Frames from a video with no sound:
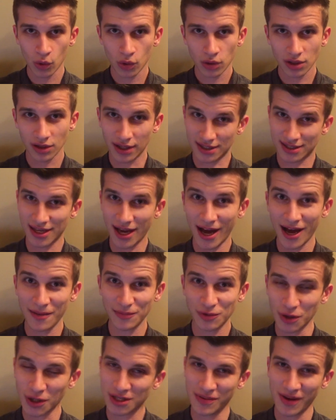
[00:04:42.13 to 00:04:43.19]
Until next time,
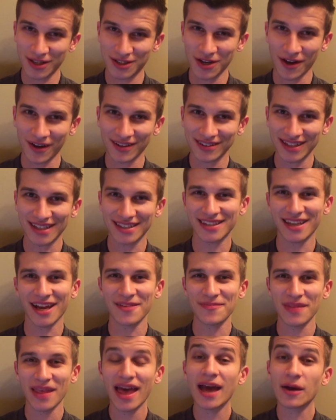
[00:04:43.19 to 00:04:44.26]
drink some hot chocolate. Thanks
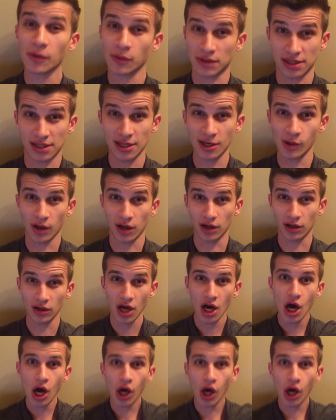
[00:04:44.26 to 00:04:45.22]
again, and we will see you all